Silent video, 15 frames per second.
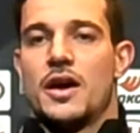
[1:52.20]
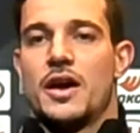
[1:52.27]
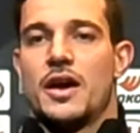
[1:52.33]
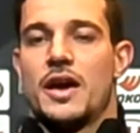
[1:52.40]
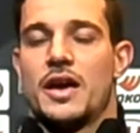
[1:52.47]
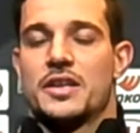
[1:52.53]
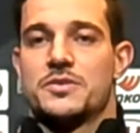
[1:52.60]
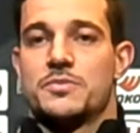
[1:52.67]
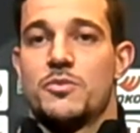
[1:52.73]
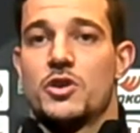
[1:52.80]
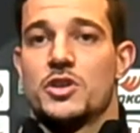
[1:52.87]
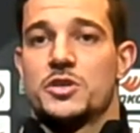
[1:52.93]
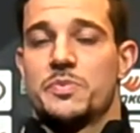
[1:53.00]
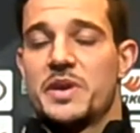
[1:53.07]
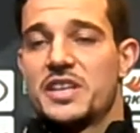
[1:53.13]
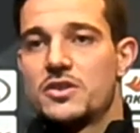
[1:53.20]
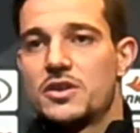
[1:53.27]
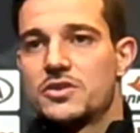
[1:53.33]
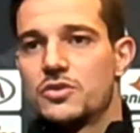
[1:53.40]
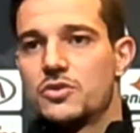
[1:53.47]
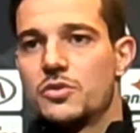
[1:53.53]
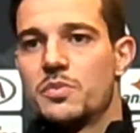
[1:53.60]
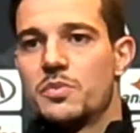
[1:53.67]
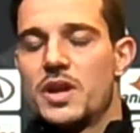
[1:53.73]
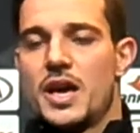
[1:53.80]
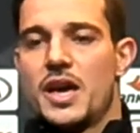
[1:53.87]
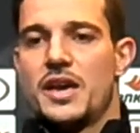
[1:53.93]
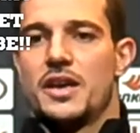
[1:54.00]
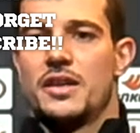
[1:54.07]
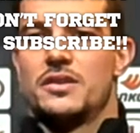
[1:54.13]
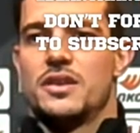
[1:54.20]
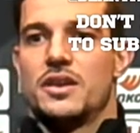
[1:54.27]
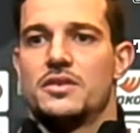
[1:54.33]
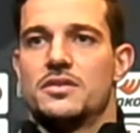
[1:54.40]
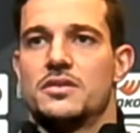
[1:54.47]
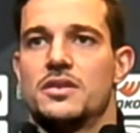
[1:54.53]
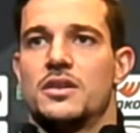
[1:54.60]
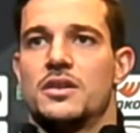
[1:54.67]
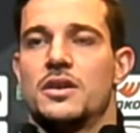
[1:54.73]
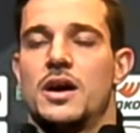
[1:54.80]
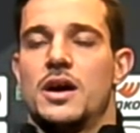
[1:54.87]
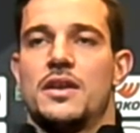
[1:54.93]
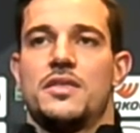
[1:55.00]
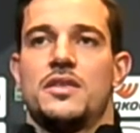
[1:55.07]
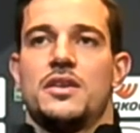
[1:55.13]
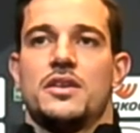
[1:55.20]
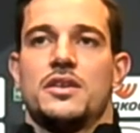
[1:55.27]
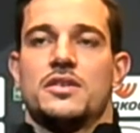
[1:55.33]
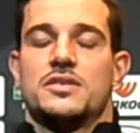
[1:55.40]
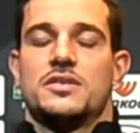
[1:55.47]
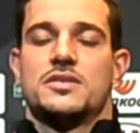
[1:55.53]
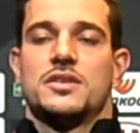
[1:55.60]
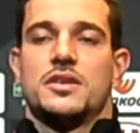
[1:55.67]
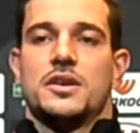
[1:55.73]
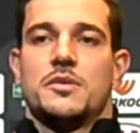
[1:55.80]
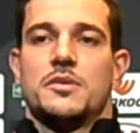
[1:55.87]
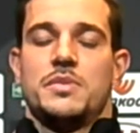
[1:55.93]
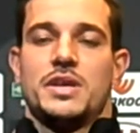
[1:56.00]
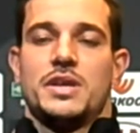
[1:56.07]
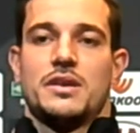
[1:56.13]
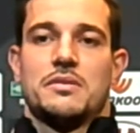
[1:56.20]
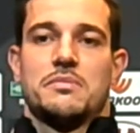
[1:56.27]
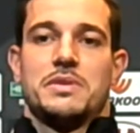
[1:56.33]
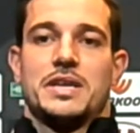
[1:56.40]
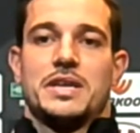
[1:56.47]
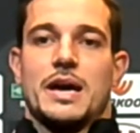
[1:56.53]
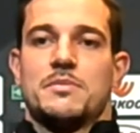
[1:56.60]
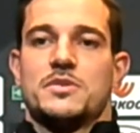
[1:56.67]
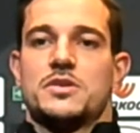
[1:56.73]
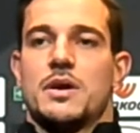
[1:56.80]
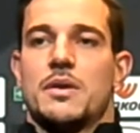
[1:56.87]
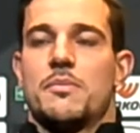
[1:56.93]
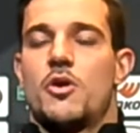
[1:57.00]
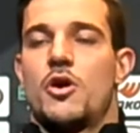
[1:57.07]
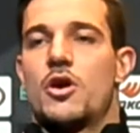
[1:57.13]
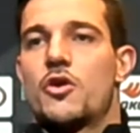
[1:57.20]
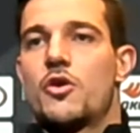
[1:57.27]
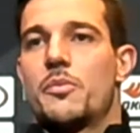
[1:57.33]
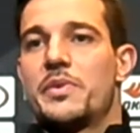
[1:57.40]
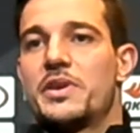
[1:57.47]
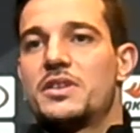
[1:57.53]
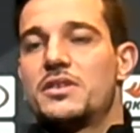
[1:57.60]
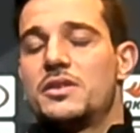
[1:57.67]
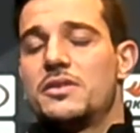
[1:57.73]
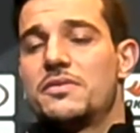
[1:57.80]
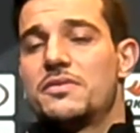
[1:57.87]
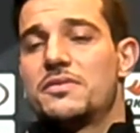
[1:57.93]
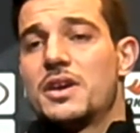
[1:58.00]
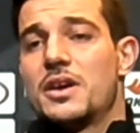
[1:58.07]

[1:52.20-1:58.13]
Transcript: has more space also to play, and I think it becomes a more competitive